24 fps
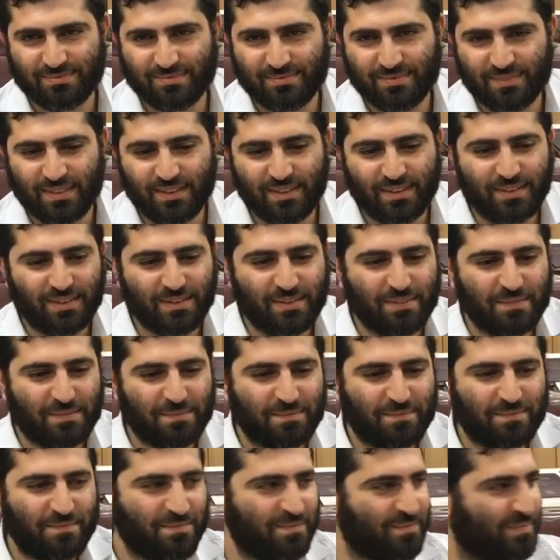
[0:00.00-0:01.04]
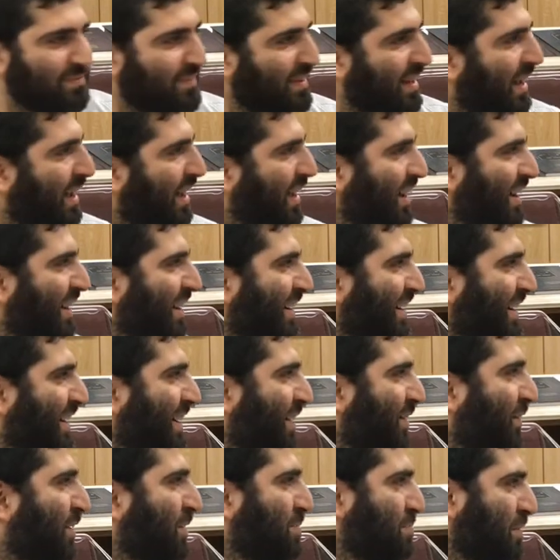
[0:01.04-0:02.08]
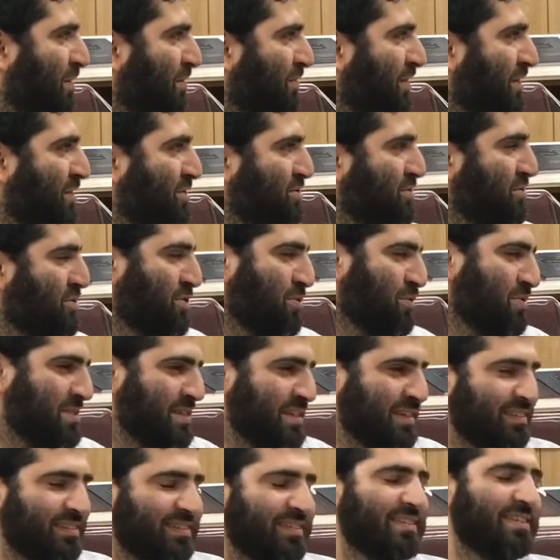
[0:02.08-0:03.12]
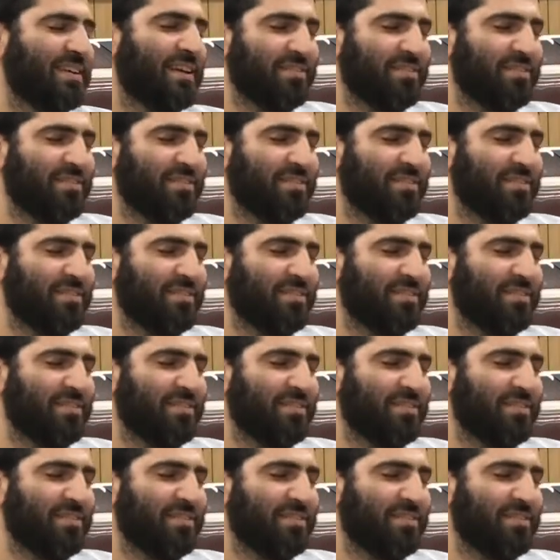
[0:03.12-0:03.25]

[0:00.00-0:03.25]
Professor. Huh? What professor? She was Indian.